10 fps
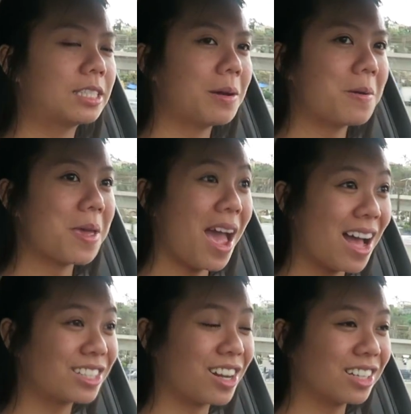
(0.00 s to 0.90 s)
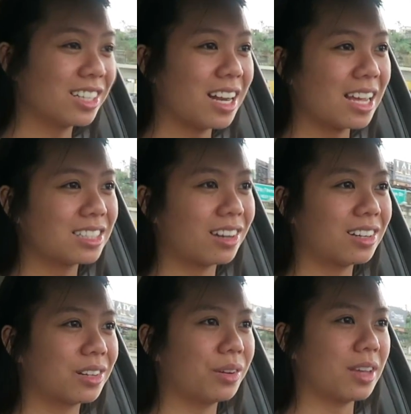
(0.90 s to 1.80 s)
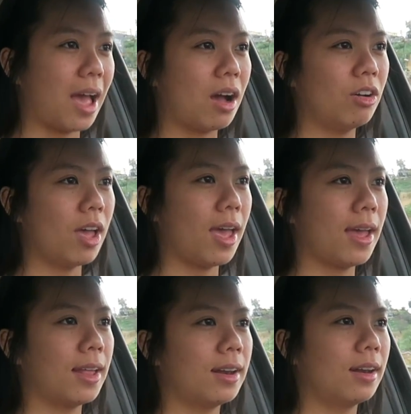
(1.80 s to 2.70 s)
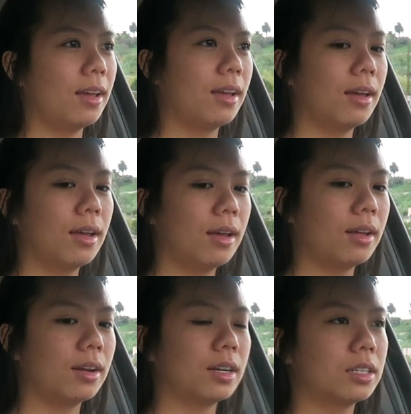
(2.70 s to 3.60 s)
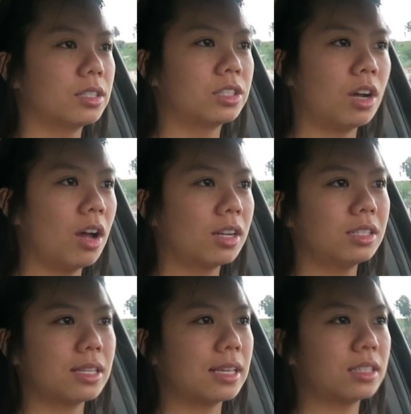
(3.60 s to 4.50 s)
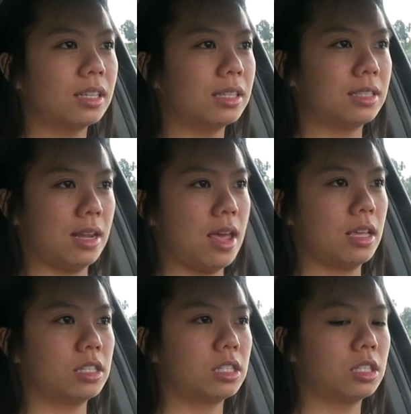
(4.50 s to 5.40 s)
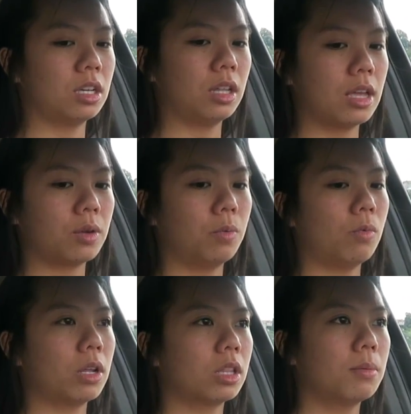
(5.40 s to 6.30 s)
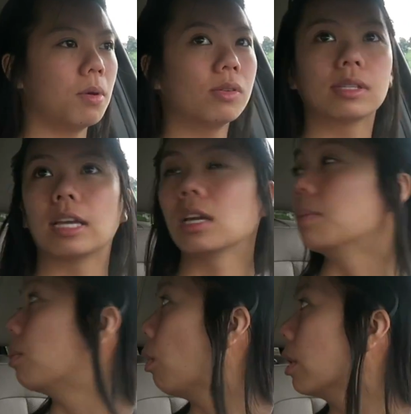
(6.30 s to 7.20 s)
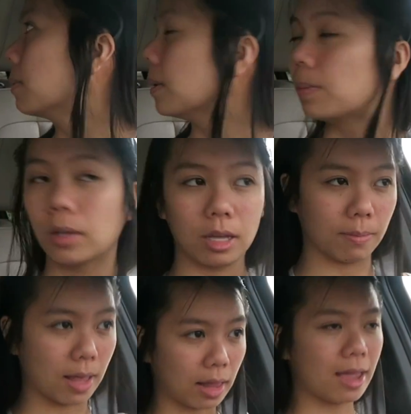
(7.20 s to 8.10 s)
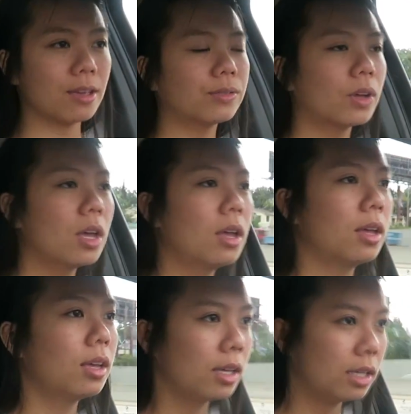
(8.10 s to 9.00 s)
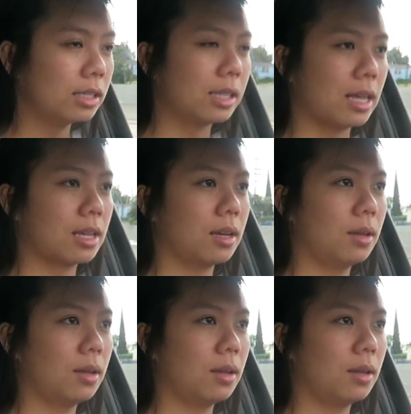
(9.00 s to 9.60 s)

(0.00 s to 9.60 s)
so, yeah, John and I started going out, and John is like to this day is still like one of the most like important people in my life. He's like